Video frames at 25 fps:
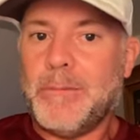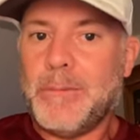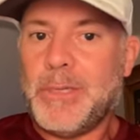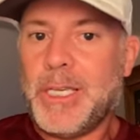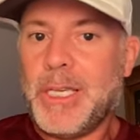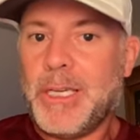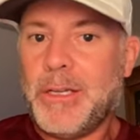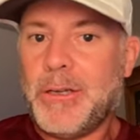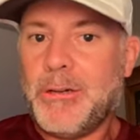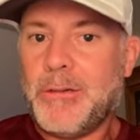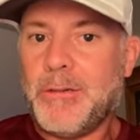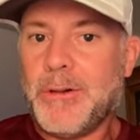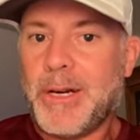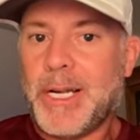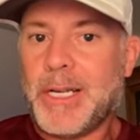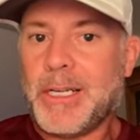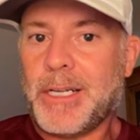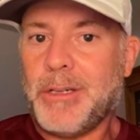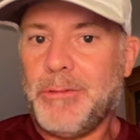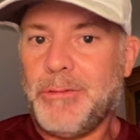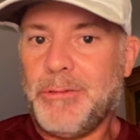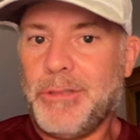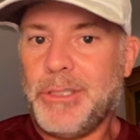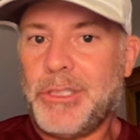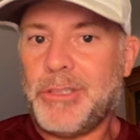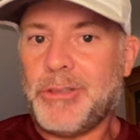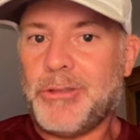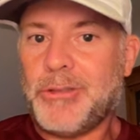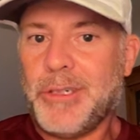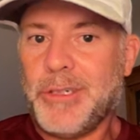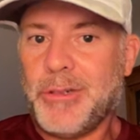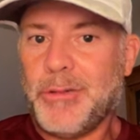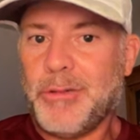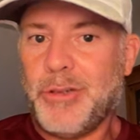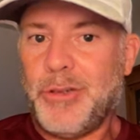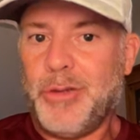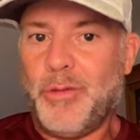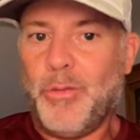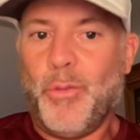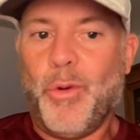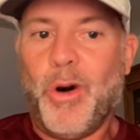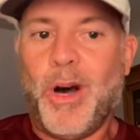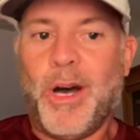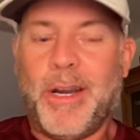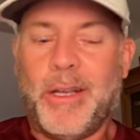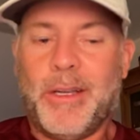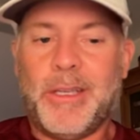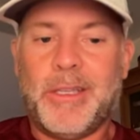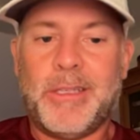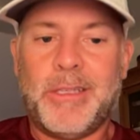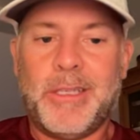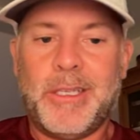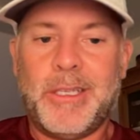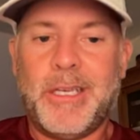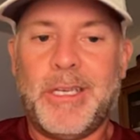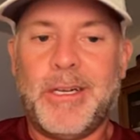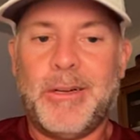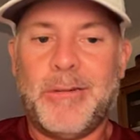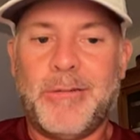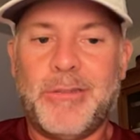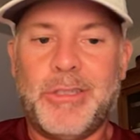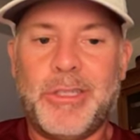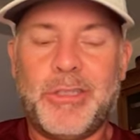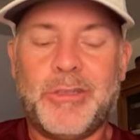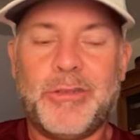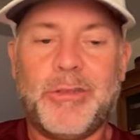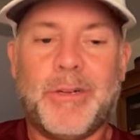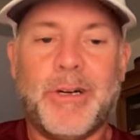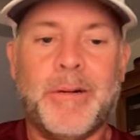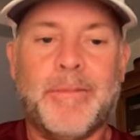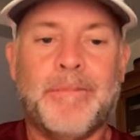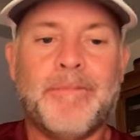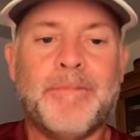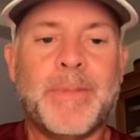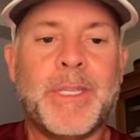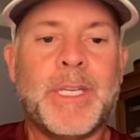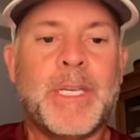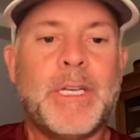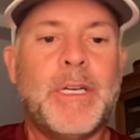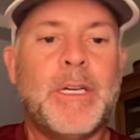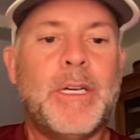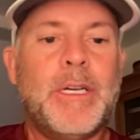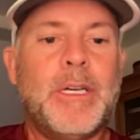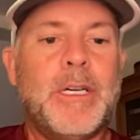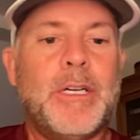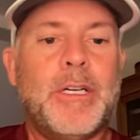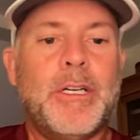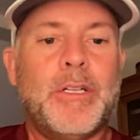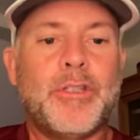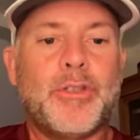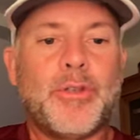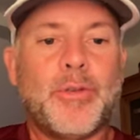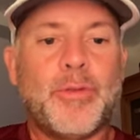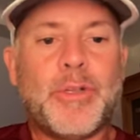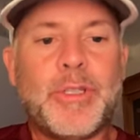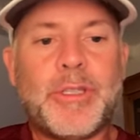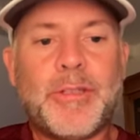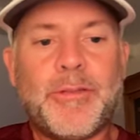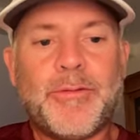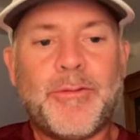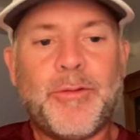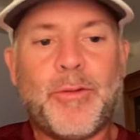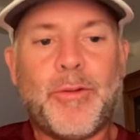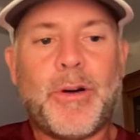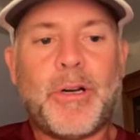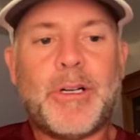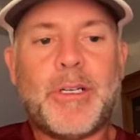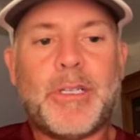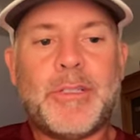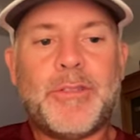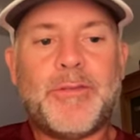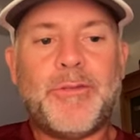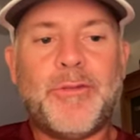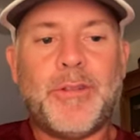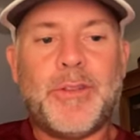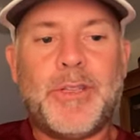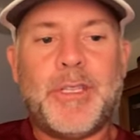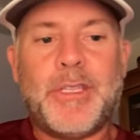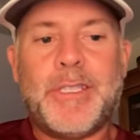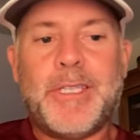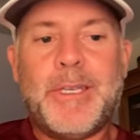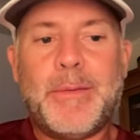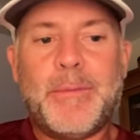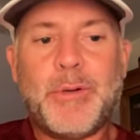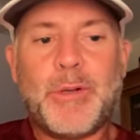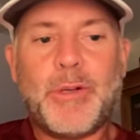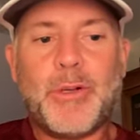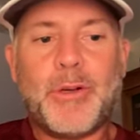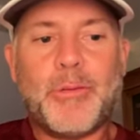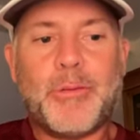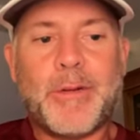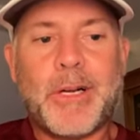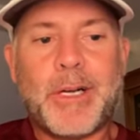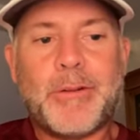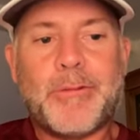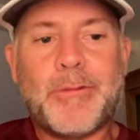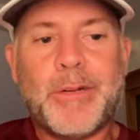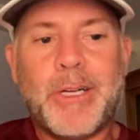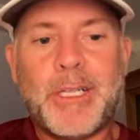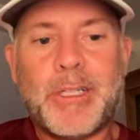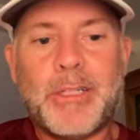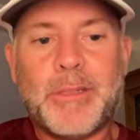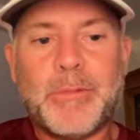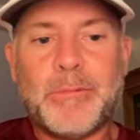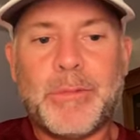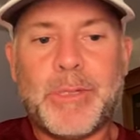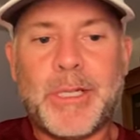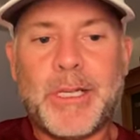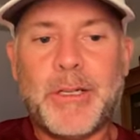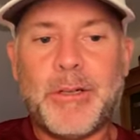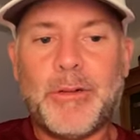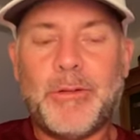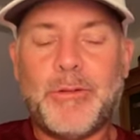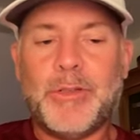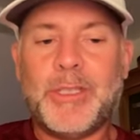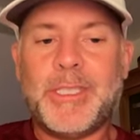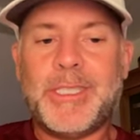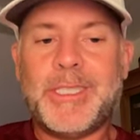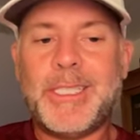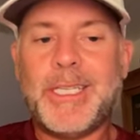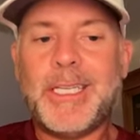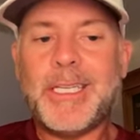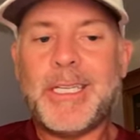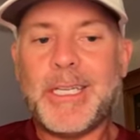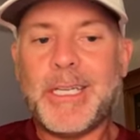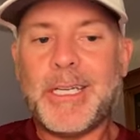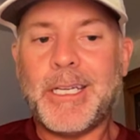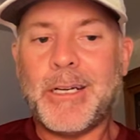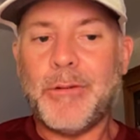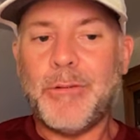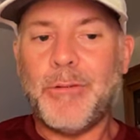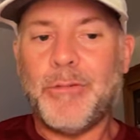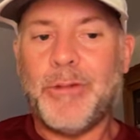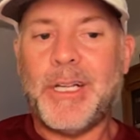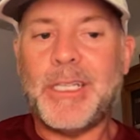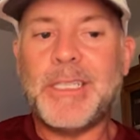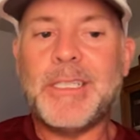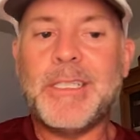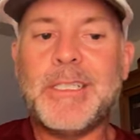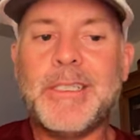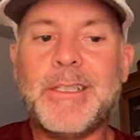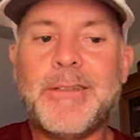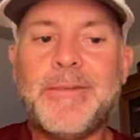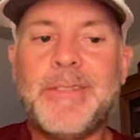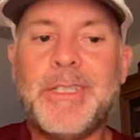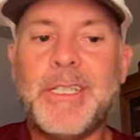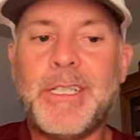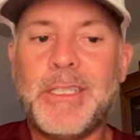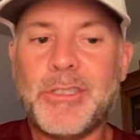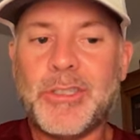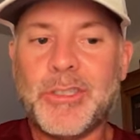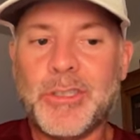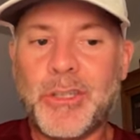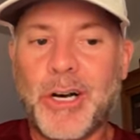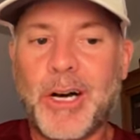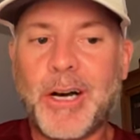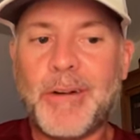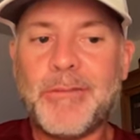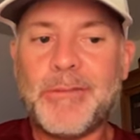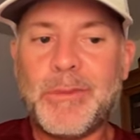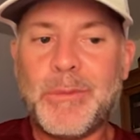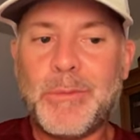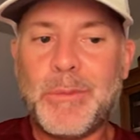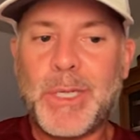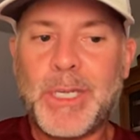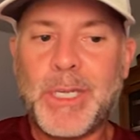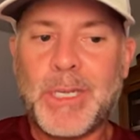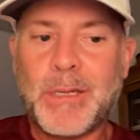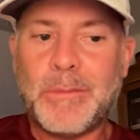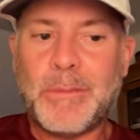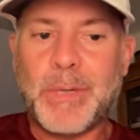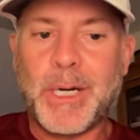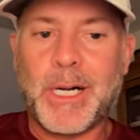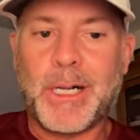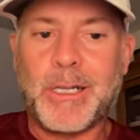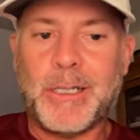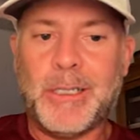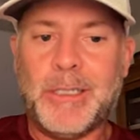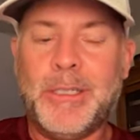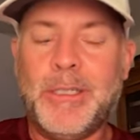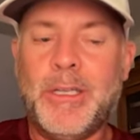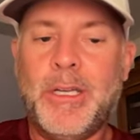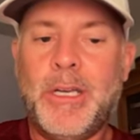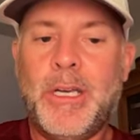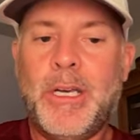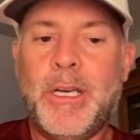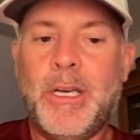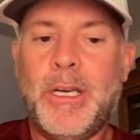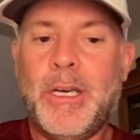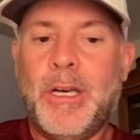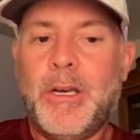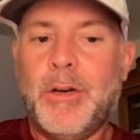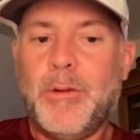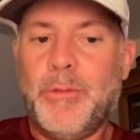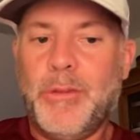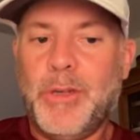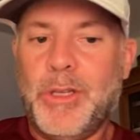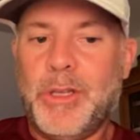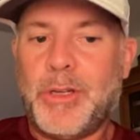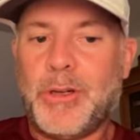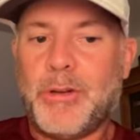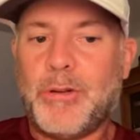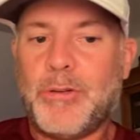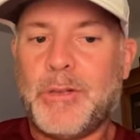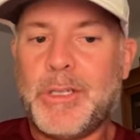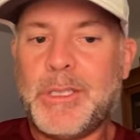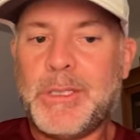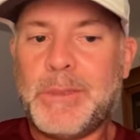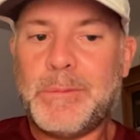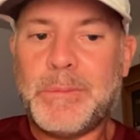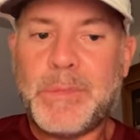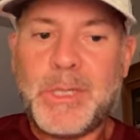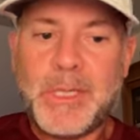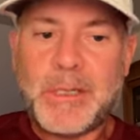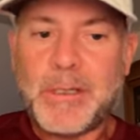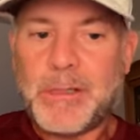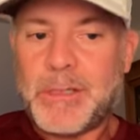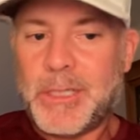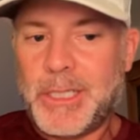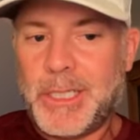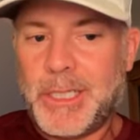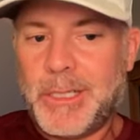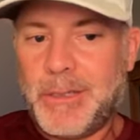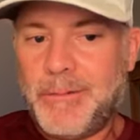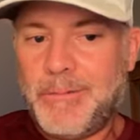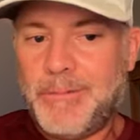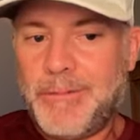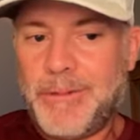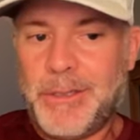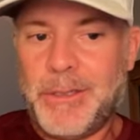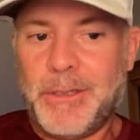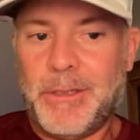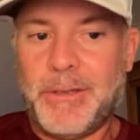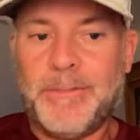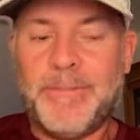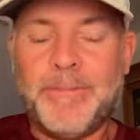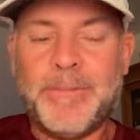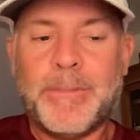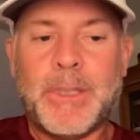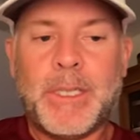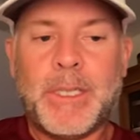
get your racket restring or you want it to get it restrung. So who is it for? It's for the typical recreation player who is seeking a relatively soft to medium poly with a crisp, clean feel.